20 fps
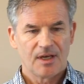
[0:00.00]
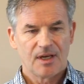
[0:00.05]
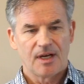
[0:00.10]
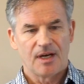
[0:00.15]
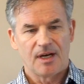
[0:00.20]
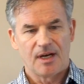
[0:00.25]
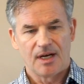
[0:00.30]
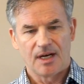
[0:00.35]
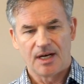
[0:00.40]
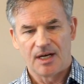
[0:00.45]

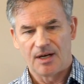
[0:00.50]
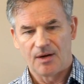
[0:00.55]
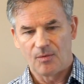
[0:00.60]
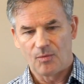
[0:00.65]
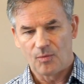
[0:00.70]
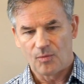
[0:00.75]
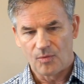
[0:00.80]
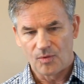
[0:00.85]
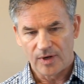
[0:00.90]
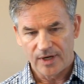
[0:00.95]

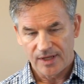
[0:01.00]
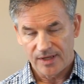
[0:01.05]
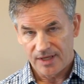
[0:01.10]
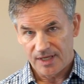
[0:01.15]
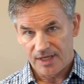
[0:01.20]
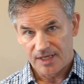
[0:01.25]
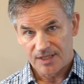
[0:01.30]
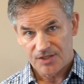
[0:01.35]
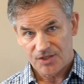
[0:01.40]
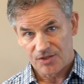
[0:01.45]
One of
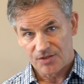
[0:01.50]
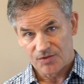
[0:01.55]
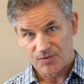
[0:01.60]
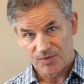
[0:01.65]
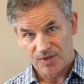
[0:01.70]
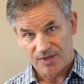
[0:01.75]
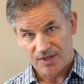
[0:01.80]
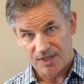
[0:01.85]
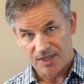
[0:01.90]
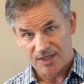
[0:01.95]
the issues
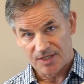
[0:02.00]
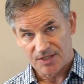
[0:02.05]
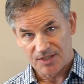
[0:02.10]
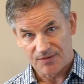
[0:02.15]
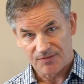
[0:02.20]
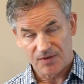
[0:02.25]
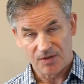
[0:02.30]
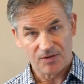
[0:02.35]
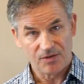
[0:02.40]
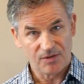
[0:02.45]
with it is
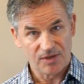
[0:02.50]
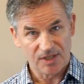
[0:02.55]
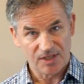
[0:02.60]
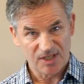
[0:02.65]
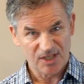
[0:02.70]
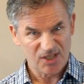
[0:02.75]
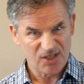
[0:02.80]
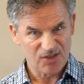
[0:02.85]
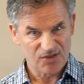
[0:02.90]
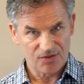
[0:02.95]
if you're doing
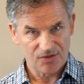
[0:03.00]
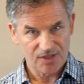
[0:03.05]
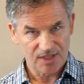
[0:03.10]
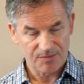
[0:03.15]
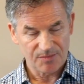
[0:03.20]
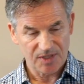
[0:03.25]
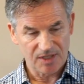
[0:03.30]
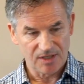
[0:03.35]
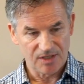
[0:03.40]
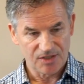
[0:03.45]
dishes or
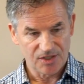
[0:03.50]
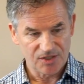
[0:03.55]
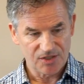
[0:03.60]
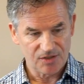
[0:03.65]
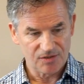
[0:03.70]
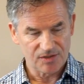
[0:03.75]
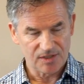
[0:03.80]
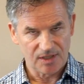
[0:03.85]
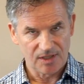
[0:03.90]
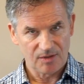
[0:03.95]
something, you just
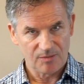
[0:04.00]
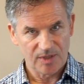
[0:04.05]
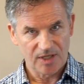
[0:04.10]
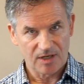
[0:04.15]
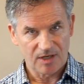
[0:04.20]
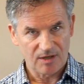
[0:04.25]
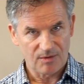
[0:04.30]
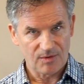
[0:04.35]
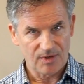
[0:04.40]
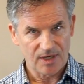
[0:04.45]
use a little bit
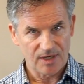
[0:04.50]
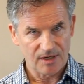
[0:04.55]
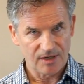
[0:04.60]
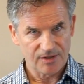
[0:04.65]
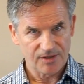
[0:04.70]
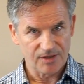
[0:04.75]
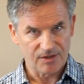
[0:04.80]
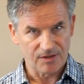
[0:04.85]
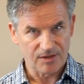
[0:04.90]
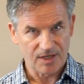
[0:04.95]
of hot water,
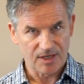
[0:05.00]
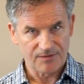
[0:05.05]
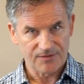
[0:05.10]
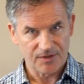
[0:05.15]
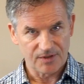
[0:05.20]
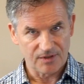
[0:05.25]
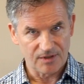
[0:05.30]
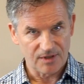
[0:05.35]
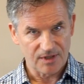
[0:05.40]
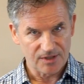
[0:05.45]
turn it off,
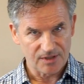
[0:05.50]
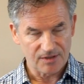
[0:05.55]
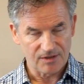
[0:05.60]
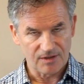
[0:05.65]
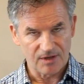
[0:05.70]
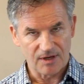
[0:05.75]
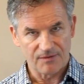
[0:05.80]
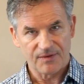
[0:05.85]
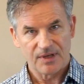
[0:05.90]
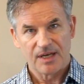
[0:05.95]
turn it on, turn
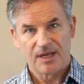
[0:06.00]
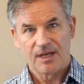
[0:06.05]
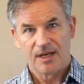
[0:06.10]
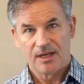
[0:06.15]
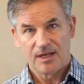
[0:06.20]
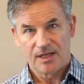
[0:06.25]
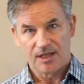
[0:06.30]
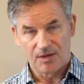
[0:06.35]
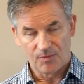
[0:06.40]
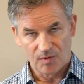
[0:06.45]
it off.
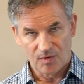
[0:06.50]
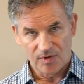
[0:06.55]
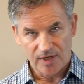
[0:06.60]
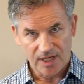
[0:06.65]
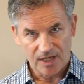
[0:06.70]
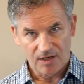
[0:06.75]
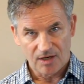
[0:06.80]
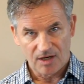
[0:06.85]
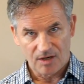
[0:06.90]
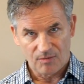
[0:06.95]
You won't
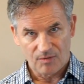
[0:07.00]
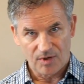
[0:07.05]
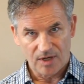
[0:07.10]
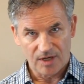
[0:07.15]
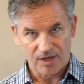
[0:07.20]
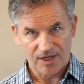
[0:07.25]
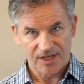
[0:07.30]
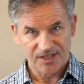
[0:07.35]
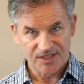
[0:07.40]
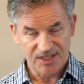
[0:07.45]
get hot
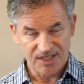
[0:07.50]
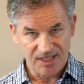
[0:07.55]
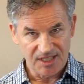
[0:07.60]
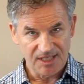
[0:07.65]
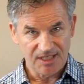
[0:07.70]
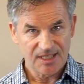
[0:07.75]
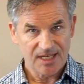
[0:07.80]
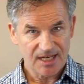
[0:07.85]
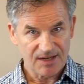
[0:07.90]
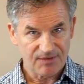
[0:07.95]
water because you
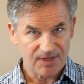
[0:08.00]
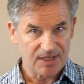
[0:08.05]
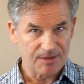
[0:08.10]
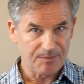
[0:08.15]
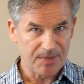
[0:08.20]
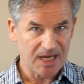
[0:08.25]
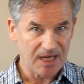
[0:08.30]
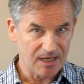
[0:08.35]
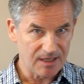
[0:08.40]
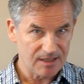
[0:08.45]
need to have a
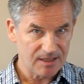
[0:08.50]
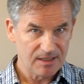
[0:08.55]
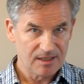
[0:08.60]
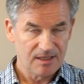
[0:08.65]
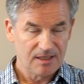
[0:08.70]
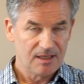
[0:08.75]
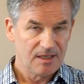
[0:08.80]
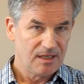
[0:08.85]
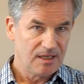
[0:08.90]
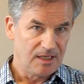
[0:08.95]
demand.
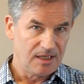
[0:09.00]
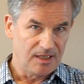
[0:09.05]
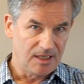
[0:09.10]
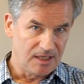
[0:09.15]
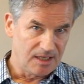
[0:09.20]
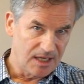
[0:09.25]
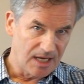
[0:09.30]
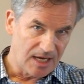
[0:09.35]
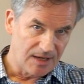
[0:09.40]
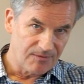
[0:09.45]
You need
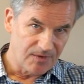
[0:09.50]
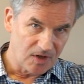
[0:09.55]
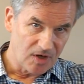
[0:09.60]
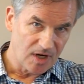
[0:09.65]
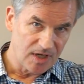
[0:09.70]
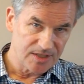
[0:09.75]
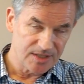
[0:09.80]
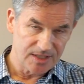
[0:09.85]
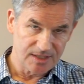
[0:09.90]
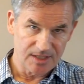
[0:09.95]
to have a
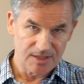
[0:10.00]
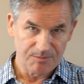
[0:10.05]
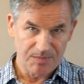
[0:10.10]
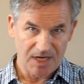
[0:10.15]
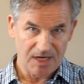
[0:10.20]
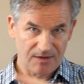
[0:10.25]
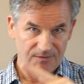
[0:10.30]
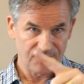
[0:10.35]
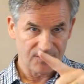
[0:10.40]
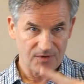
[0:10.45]
constant
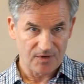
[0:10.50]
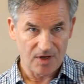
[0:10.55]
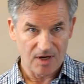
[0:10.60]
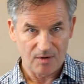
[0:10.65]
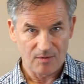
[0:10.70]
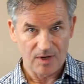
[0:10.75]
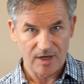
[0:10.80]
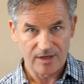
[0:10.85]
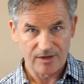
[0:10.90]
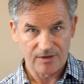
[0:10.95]
demand for the
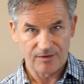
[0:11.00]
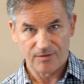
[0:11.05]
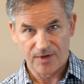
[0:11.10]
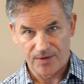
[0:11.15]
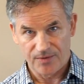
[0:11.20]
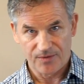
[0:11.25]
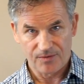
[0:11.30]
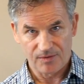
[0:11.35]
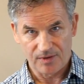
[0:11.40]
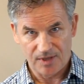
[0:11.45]
hot water to
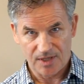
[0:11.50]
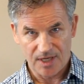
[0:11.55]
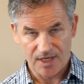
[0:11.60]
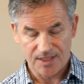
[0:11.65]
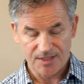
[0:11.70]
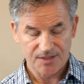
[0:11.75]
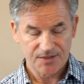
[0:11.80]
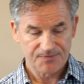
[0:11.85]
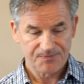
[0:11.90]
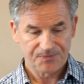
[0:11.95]
run through the
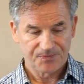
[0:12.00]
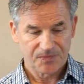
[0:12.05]
lines.